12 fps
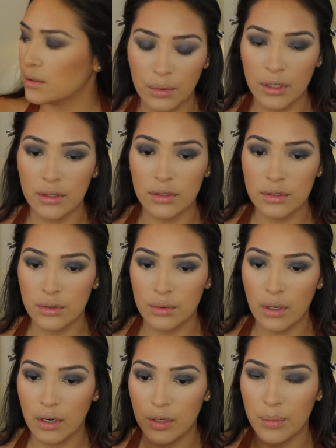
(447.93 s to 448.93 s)
We're gonna do
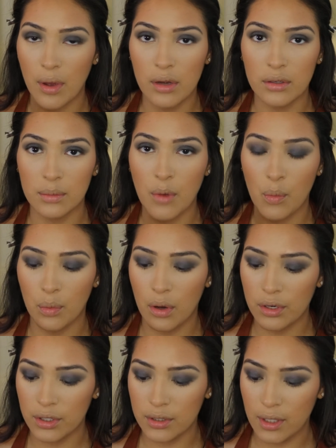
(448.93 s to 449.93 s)
our bottom
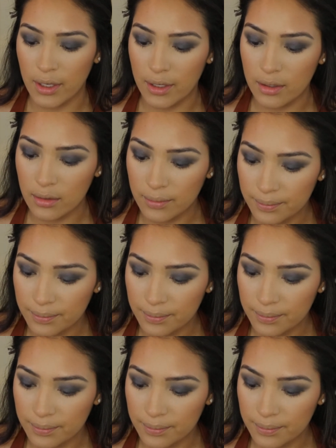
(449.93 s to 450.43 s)
waterline.